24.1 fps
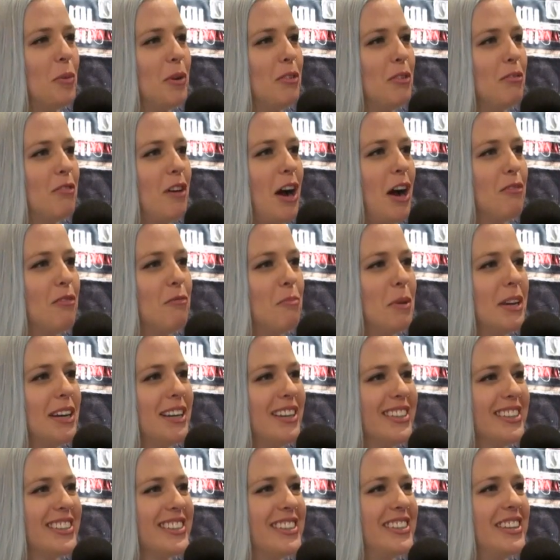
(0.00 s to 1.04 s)
in 5
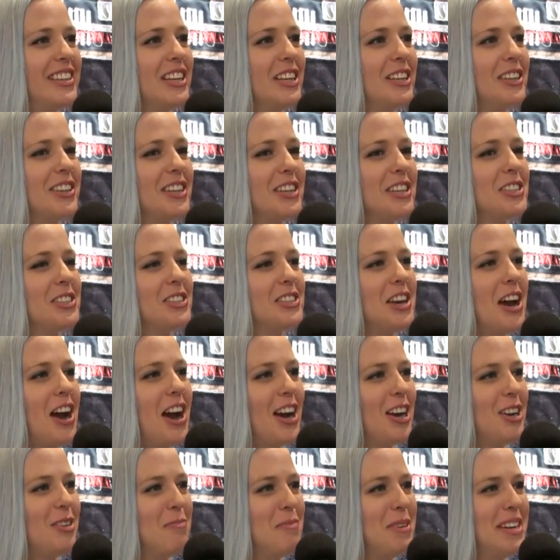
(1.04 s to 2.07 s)
minutes. This
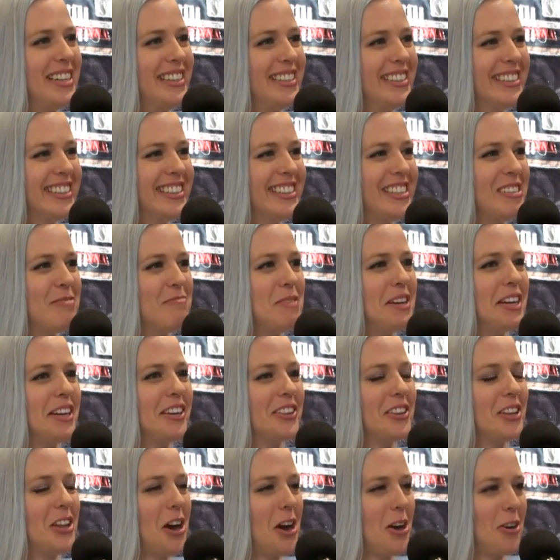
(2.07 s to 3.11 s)
sign means meet at the
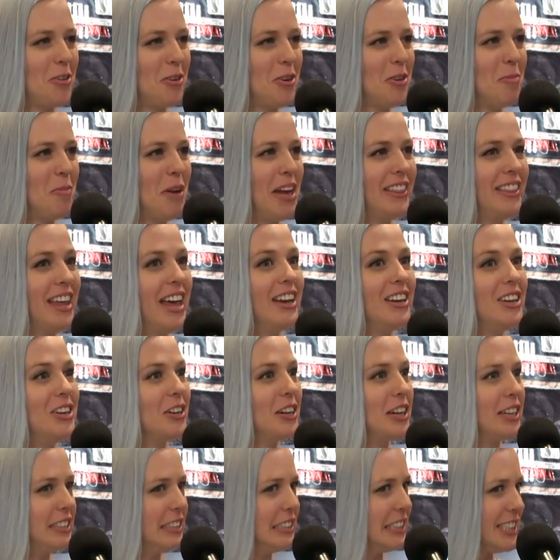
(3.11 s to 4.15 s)
locker room, and then you
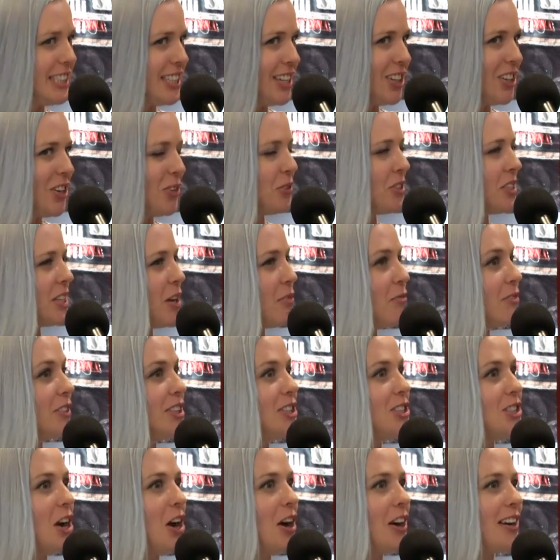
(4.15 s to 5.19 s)
can,
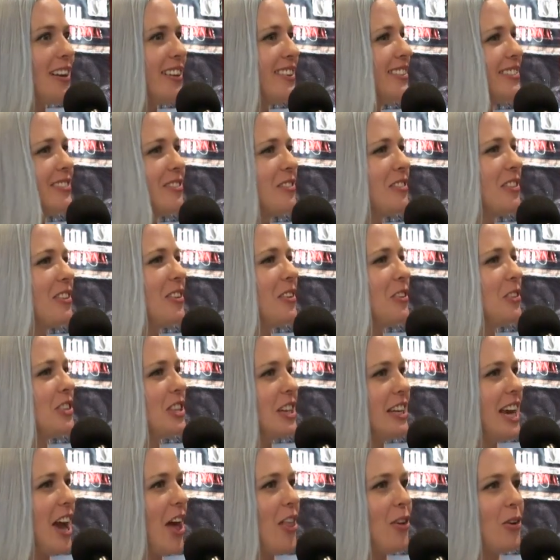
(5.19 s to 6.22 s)
safely talk
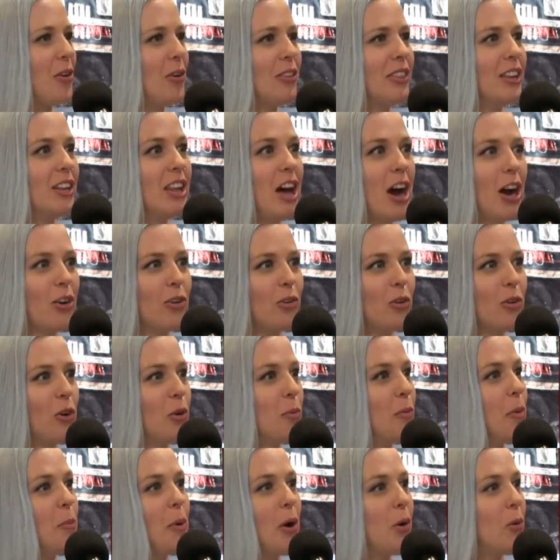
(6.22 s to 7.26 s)
together in the locker
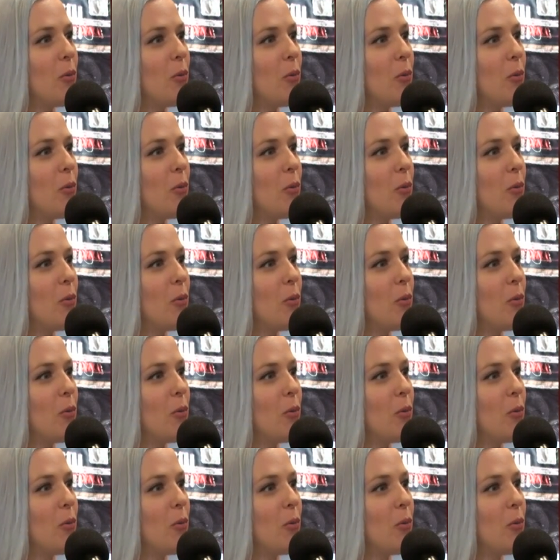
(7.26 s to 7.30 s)
room about